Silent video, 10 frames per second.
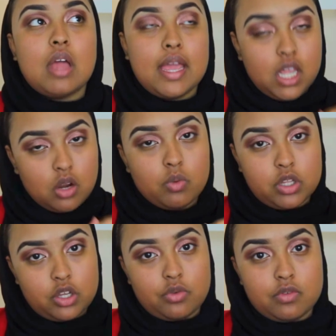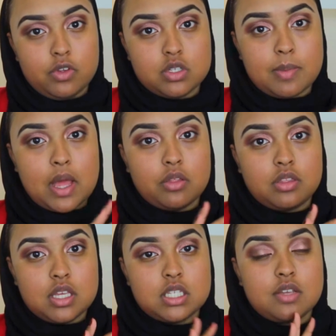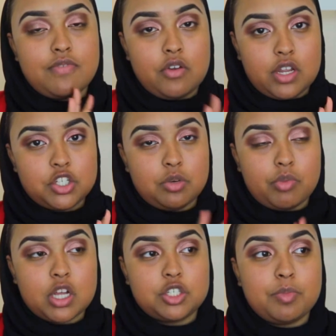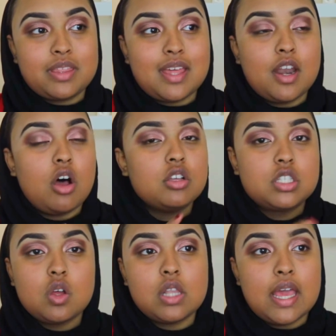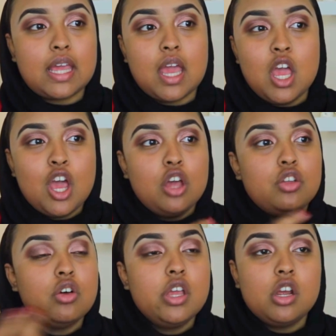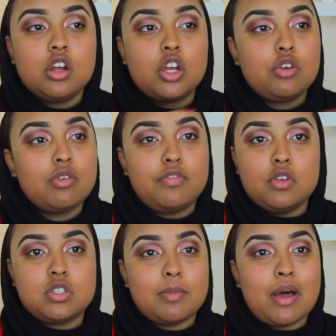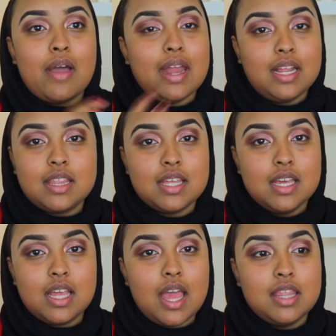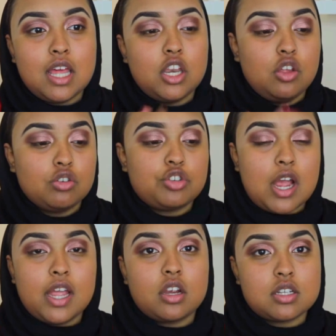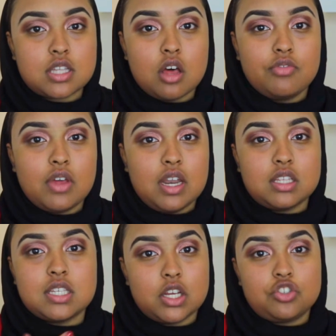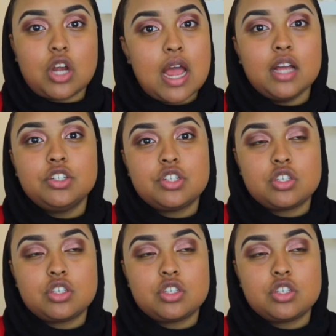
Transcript: I hear really good reviews about this foundation brush, but then also like you'll hear good reviews about anything and then you'll try it yourself and it's like trash.